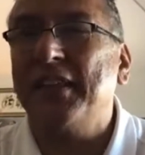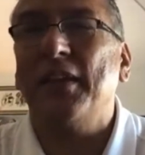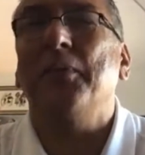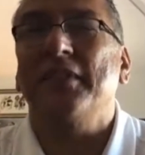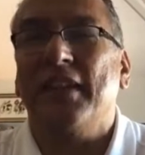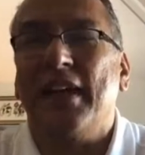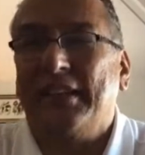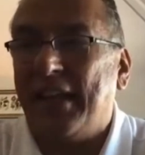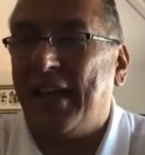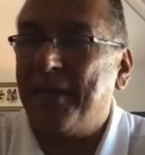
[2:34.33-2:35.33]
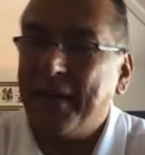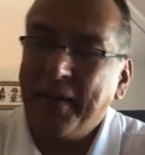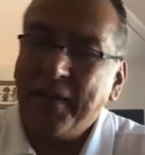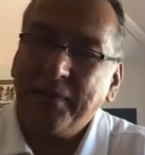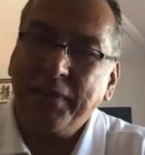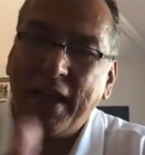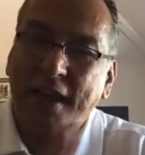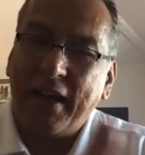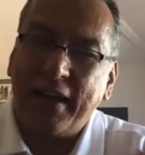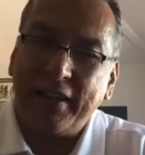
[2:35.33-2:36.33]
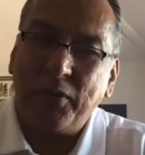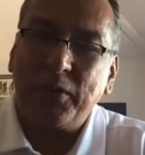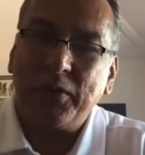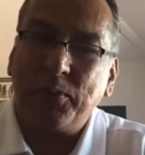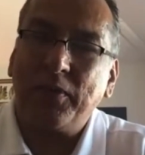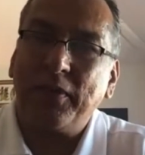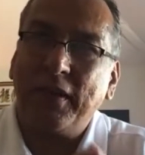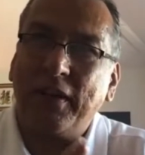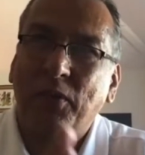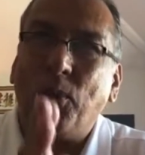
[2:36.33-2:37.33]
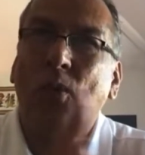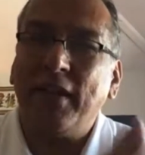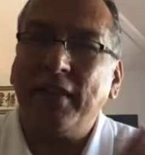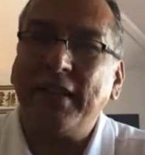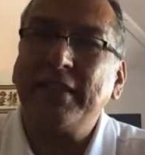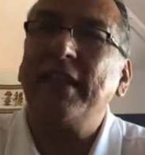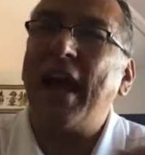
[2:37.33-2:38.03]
that was like that. There was one that's an